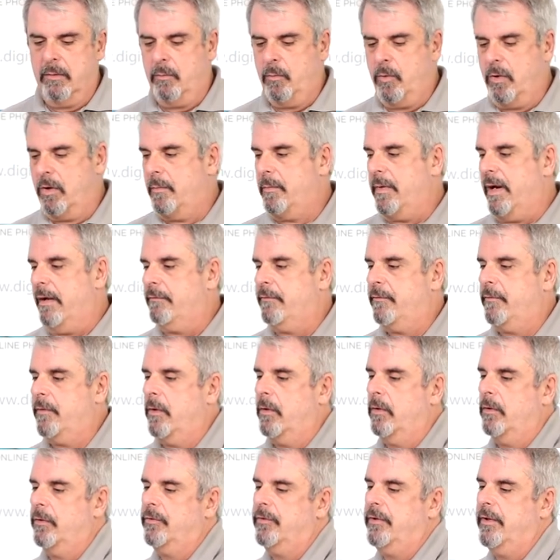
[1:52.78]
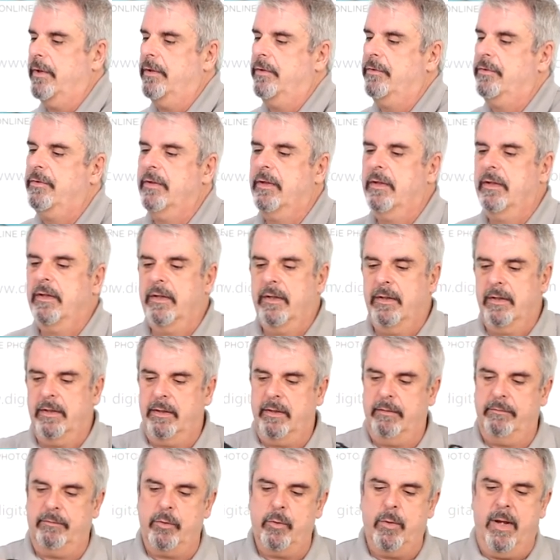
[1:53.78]
where Manfrotto says,
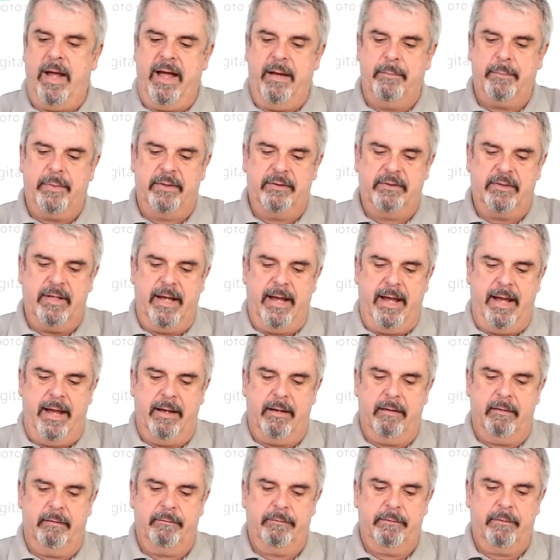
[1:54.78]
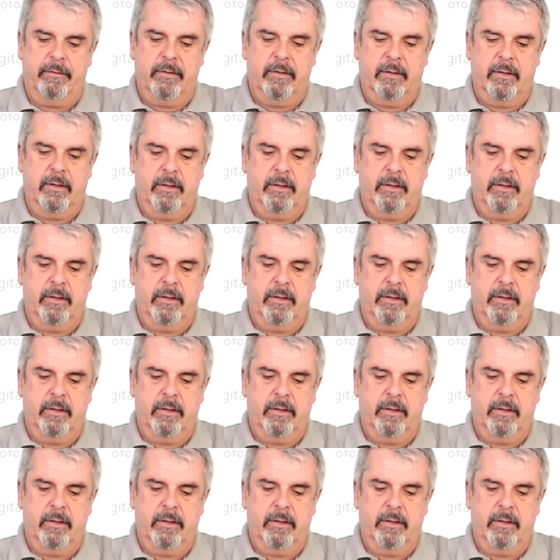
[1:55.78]
if you happen to have